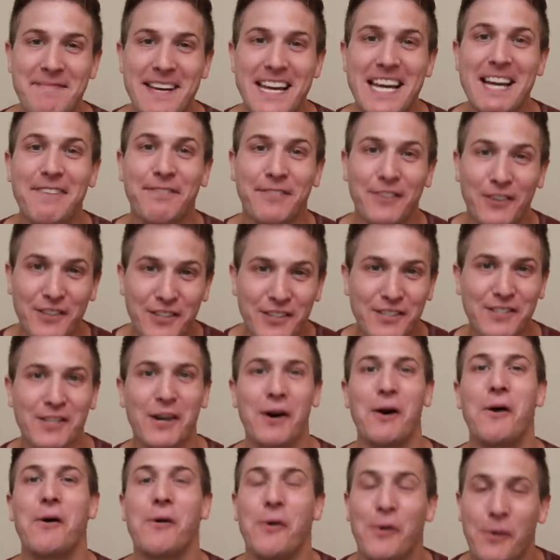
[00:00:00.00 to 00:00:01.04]
me for
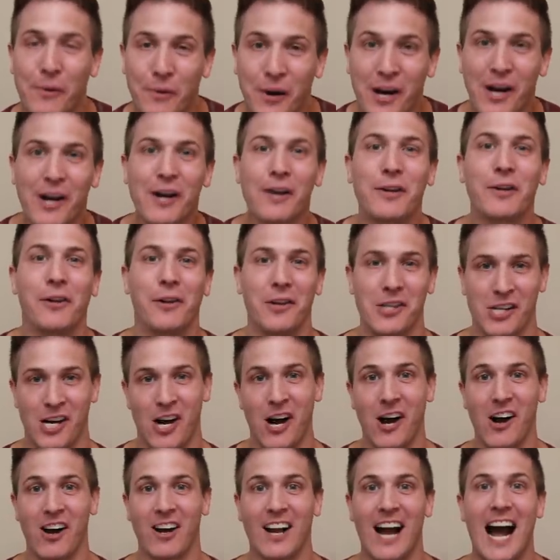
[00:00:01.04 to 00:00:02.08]
so
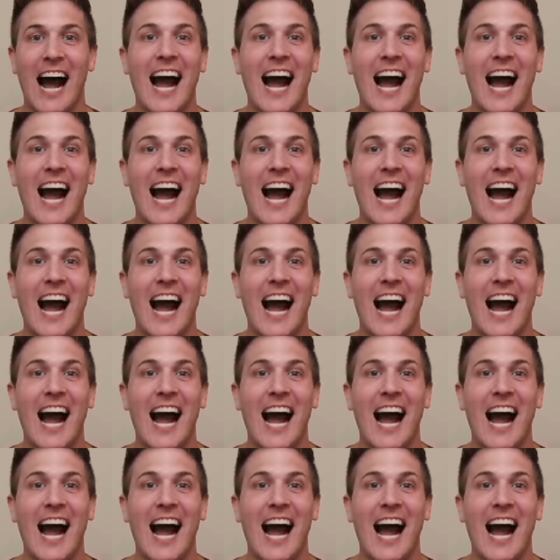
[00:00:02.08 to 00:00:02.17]
long.